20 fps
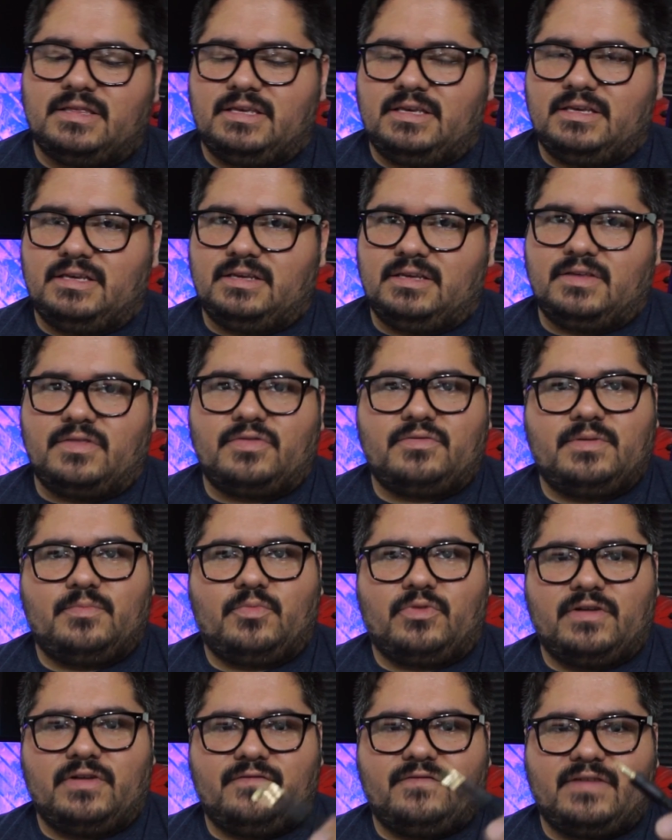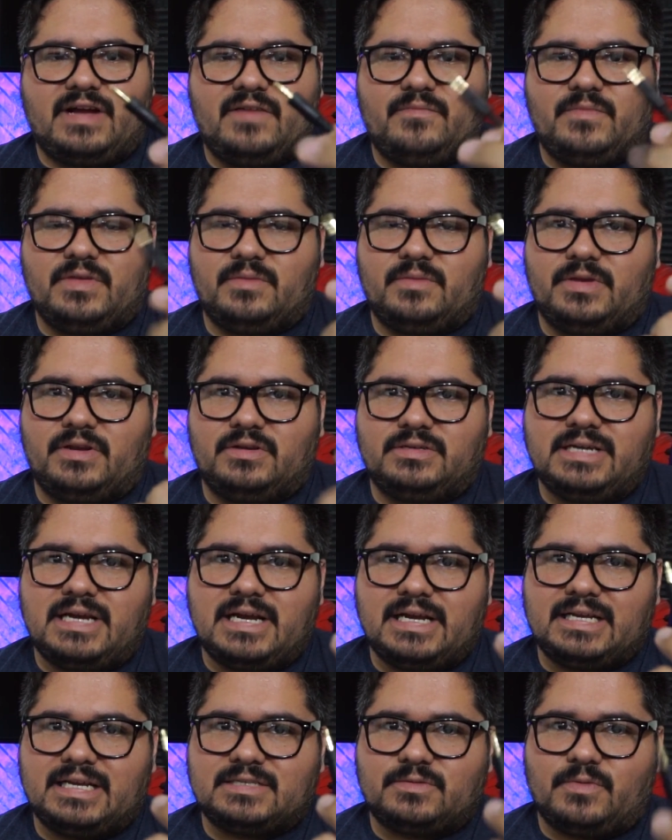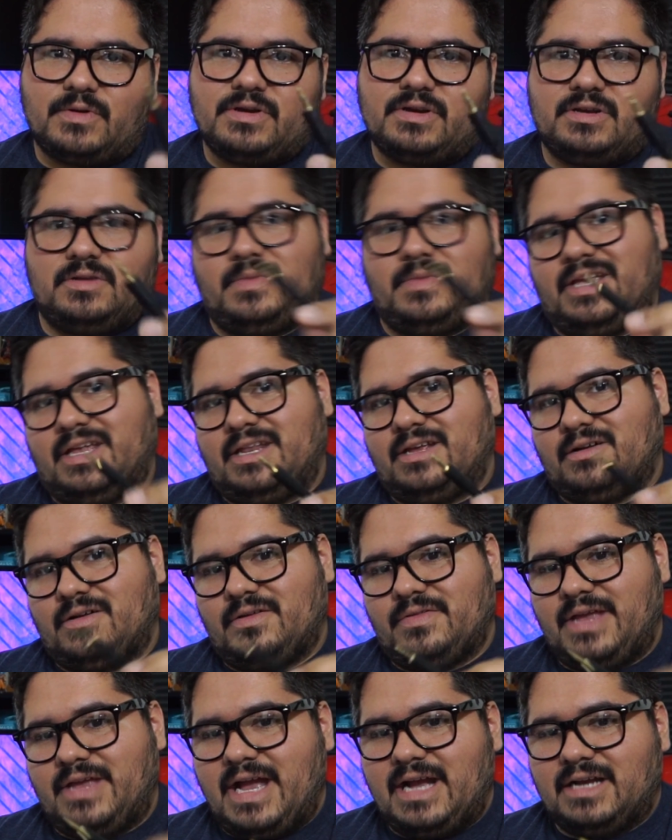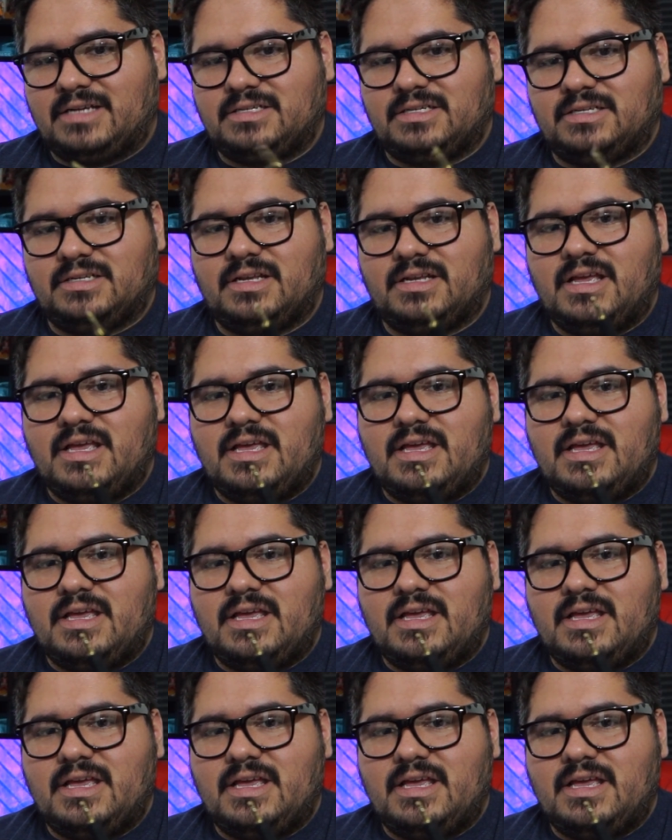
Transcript: The 3.5mm jack is where you're going to be getting all the action.